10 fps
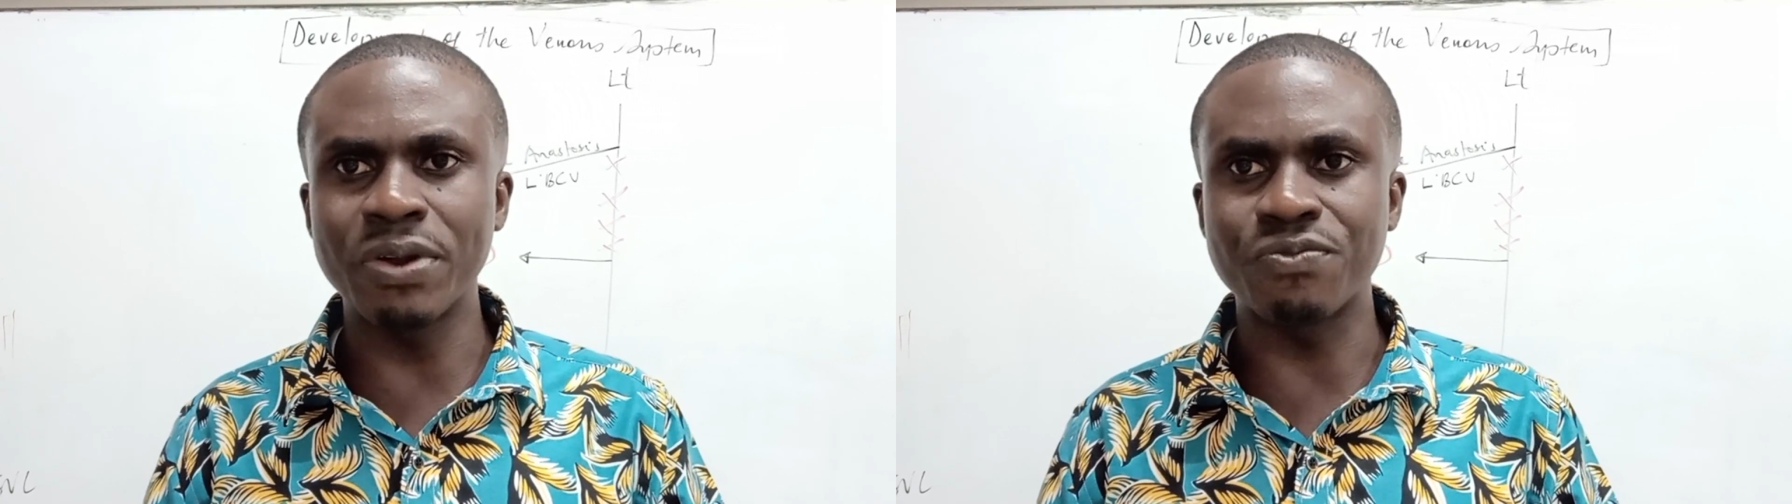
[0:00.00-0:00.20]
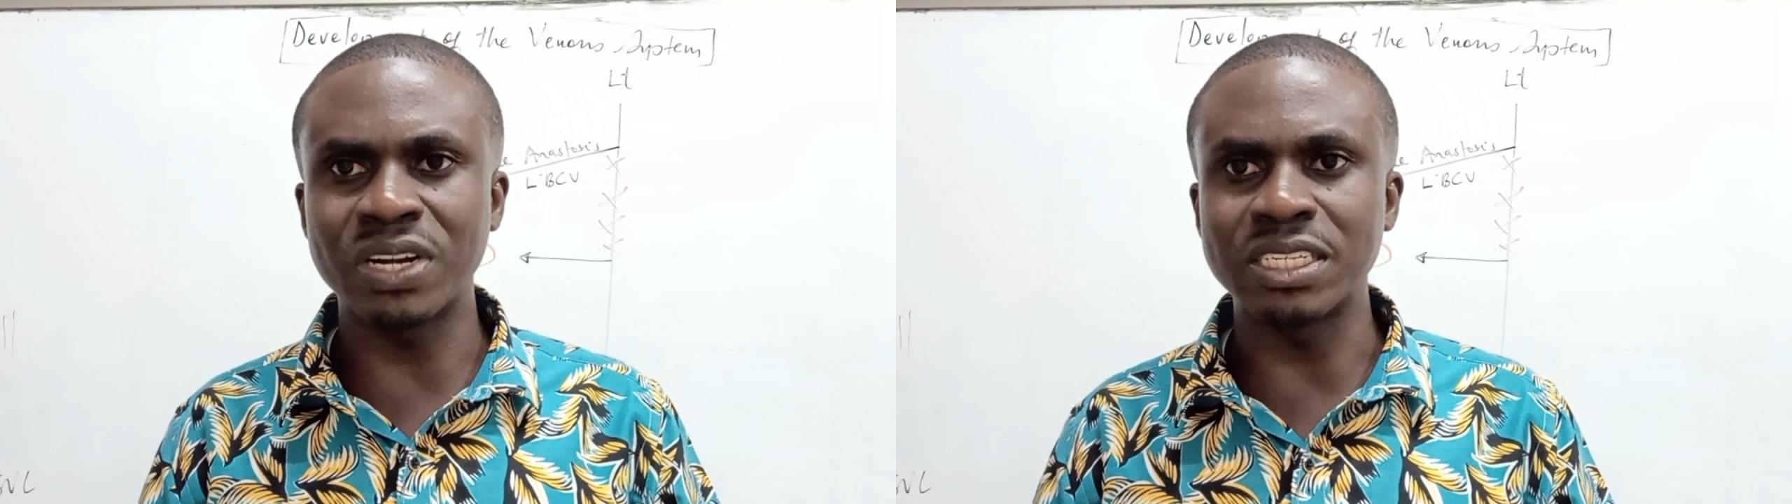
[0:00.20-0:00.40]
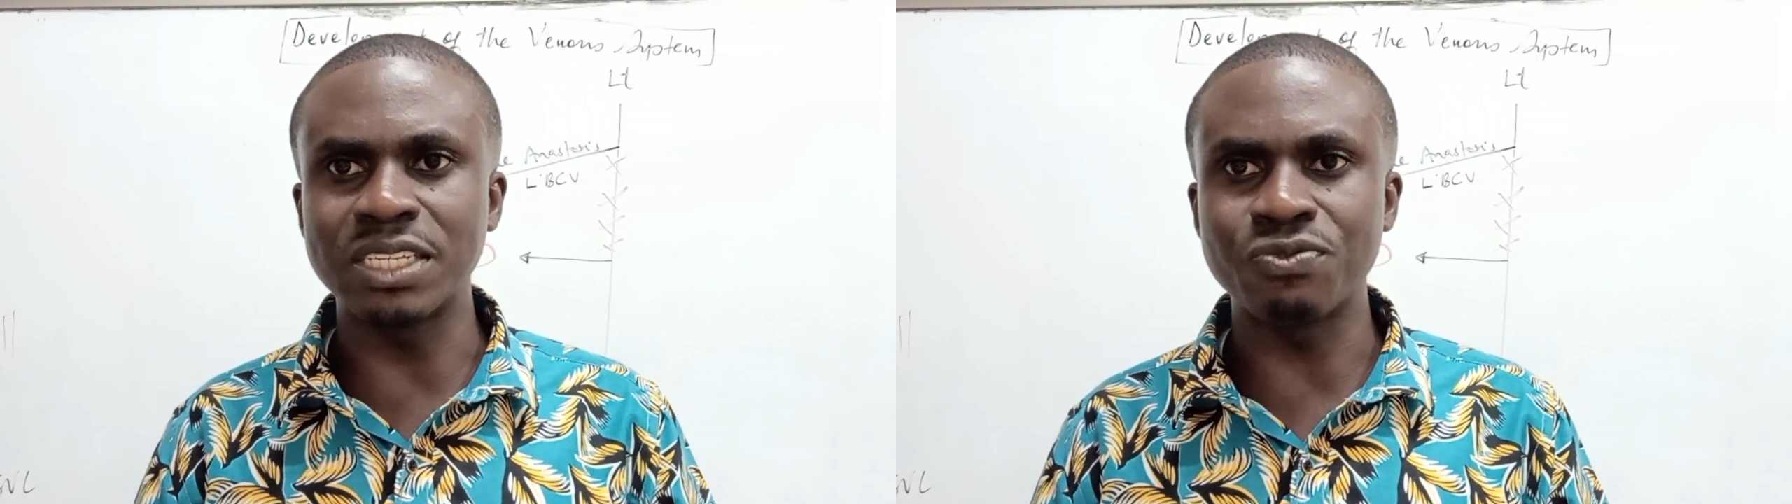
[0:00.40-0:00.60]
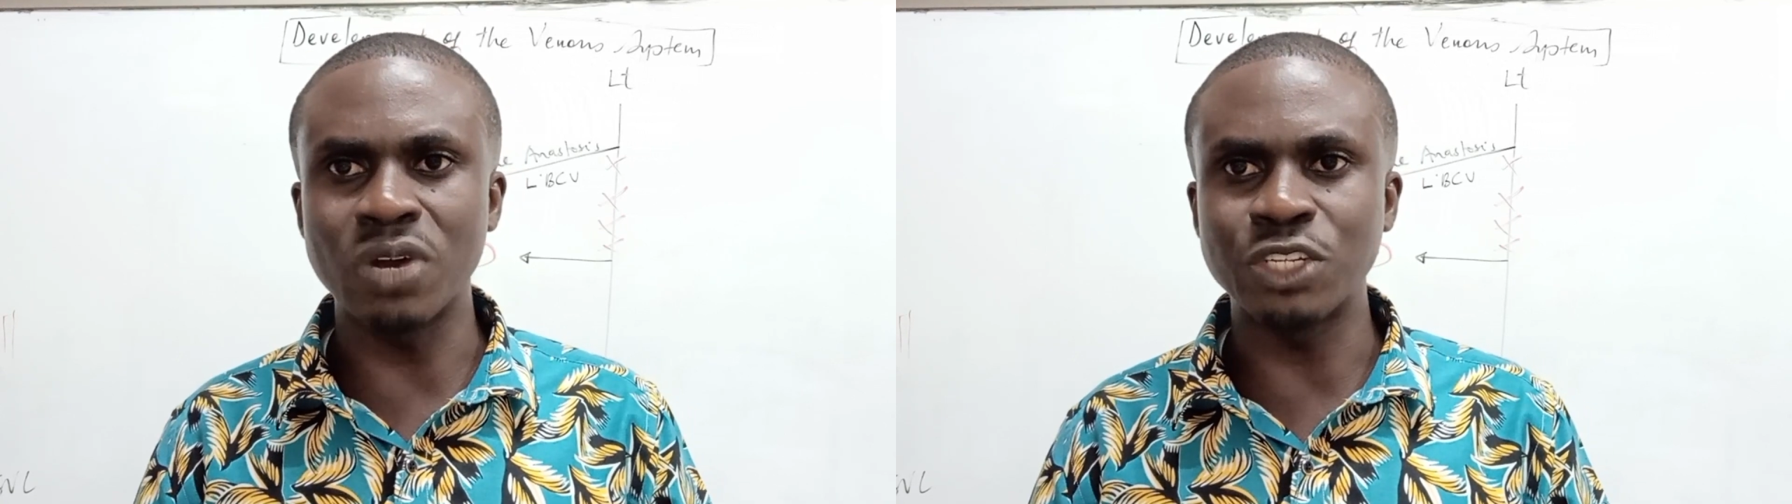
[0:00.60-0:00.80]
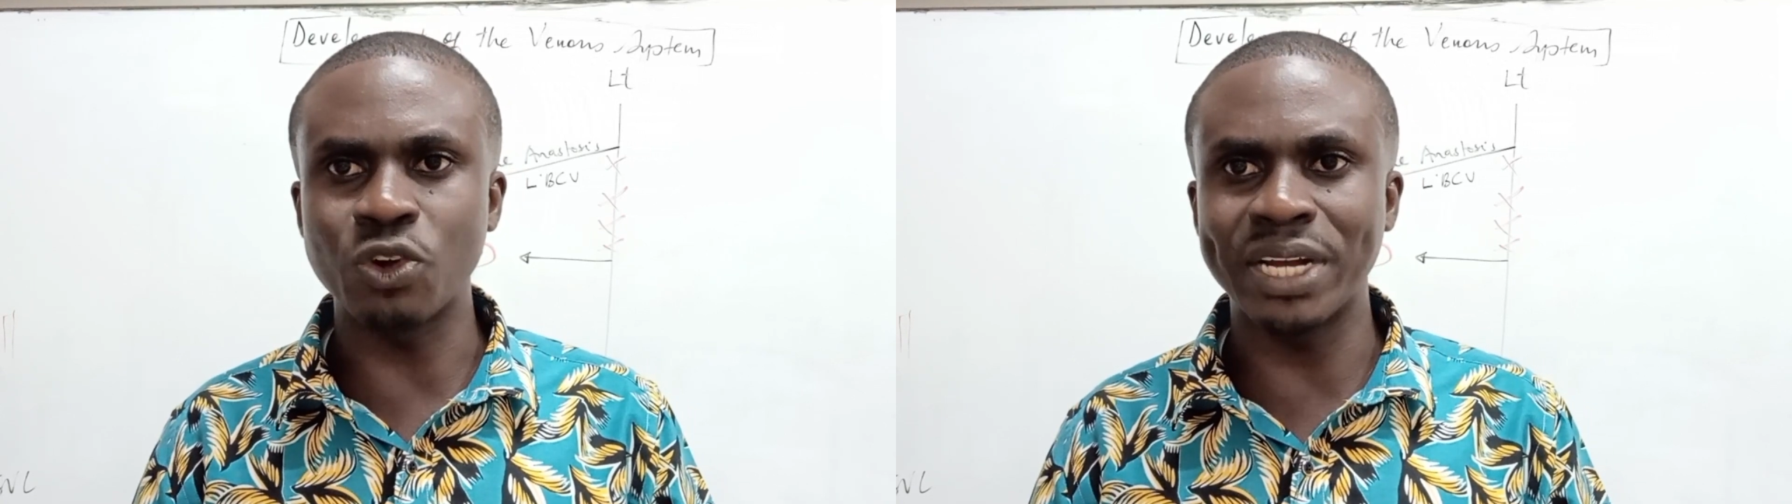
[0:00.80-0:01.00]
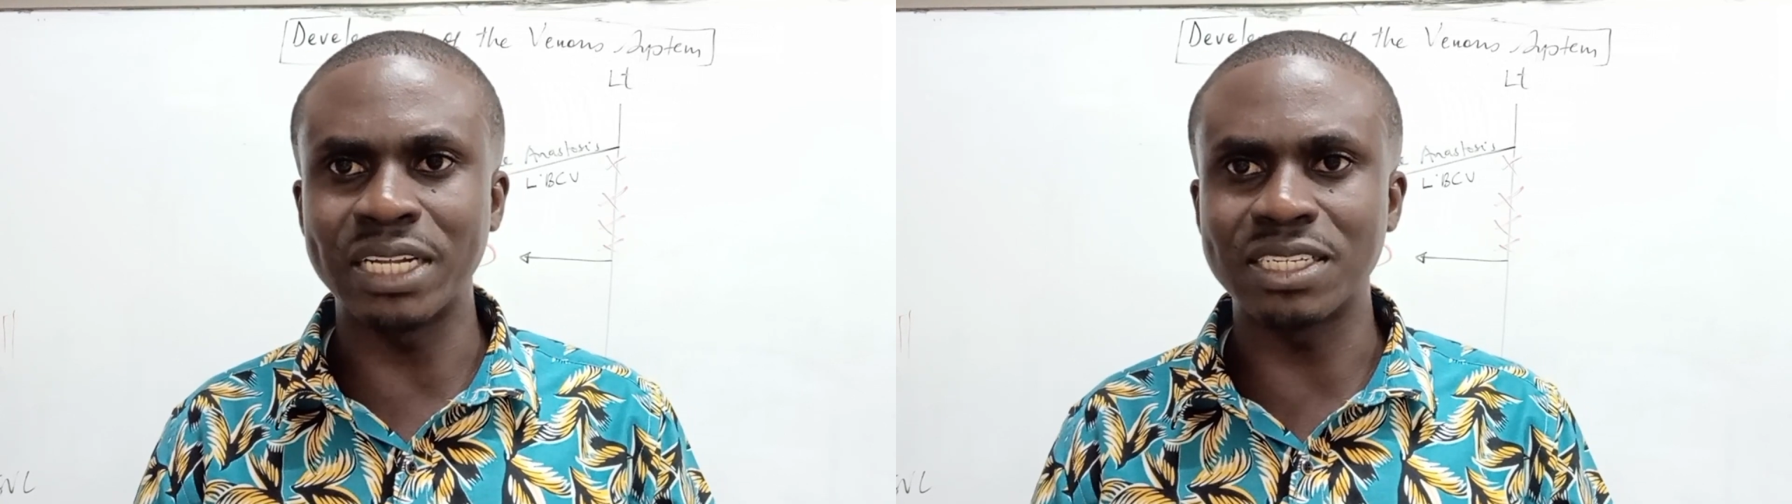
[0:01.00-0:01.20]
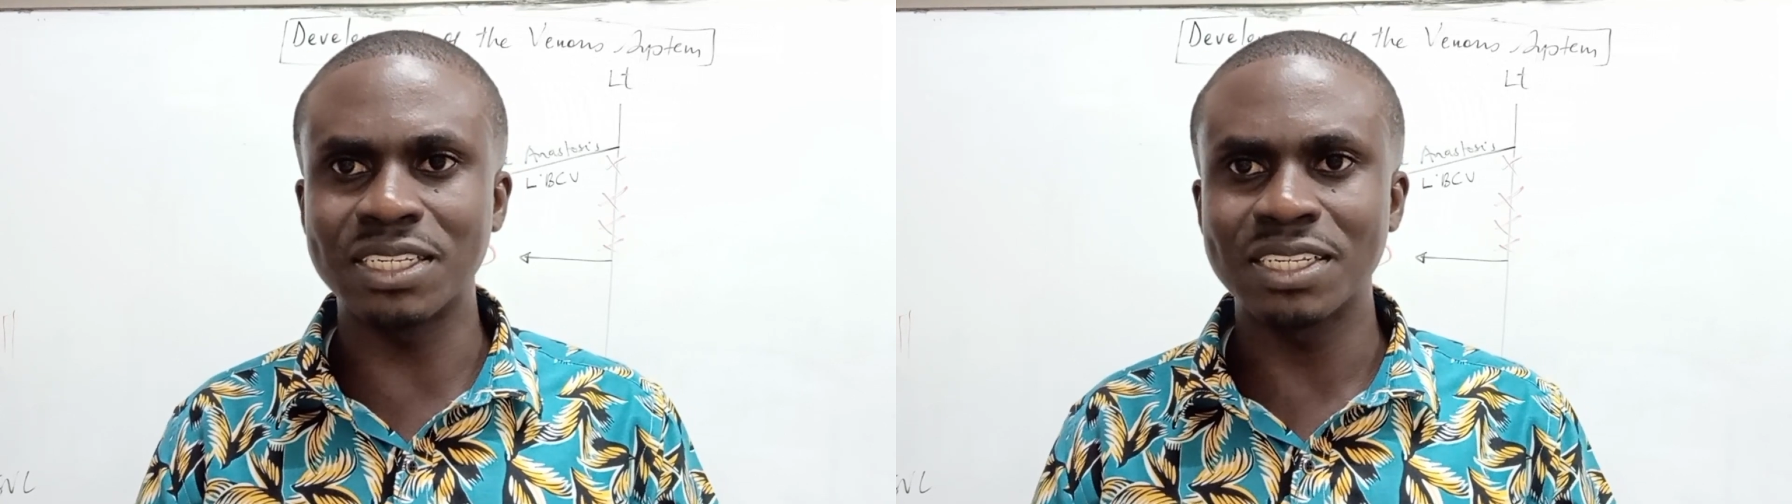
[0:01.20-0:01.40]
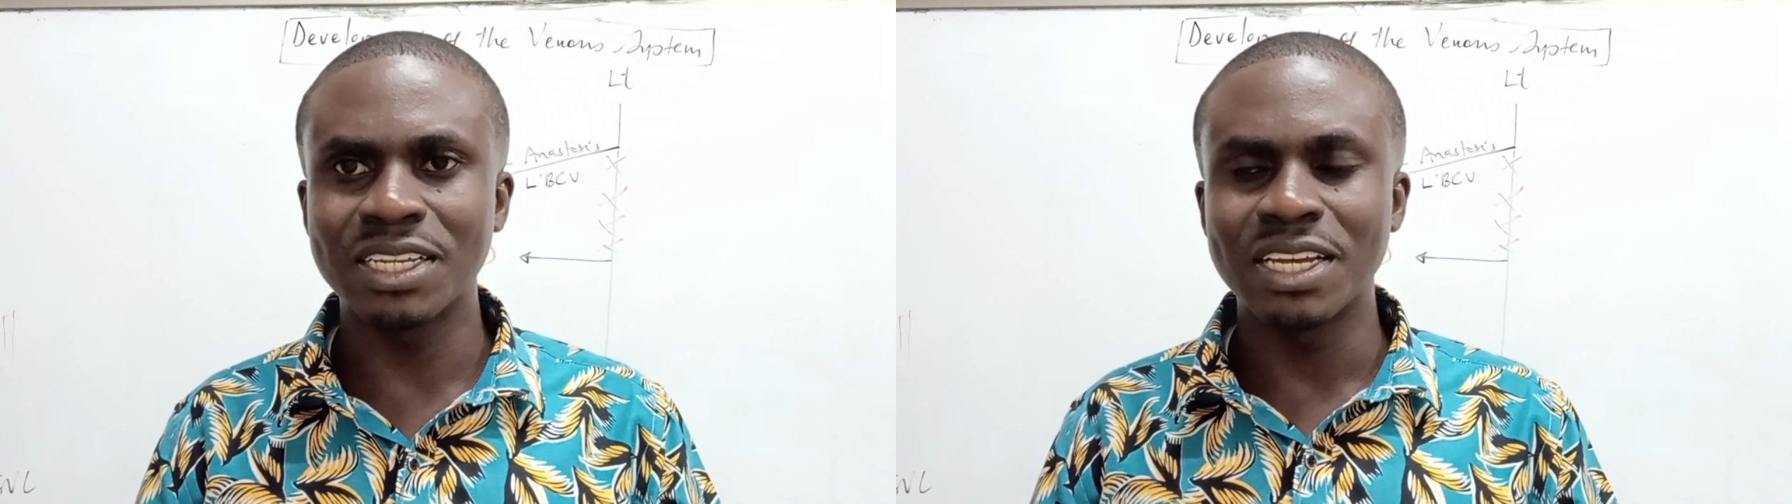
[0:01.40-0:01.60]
with friends if you enjoyed it.